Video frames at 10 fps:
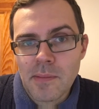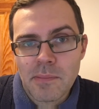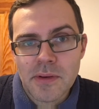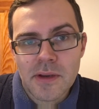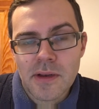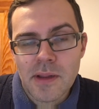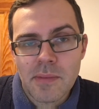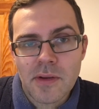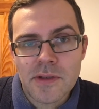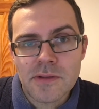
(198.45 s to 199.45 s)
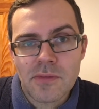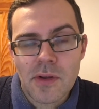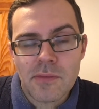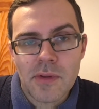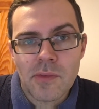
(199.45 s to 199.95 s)
particularly because they've got a
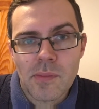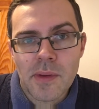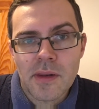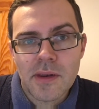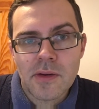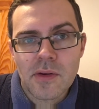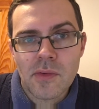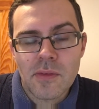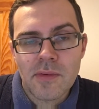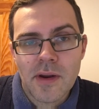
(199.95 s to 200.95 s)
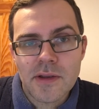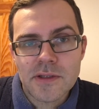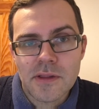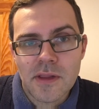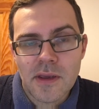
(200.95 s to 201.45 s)
vulnerability to coronavirus
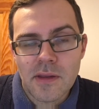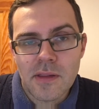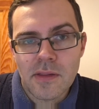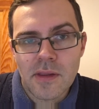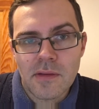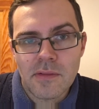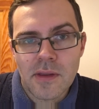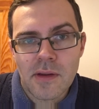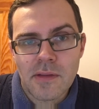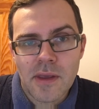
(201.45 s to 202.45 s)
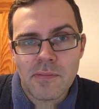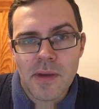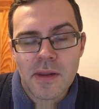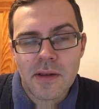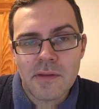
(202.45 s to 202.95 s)
and they have
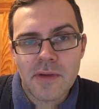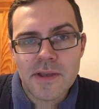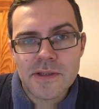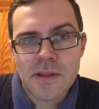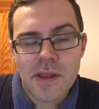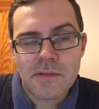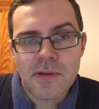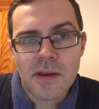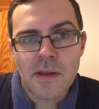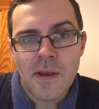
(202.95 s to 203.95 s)
medical advice to that effect,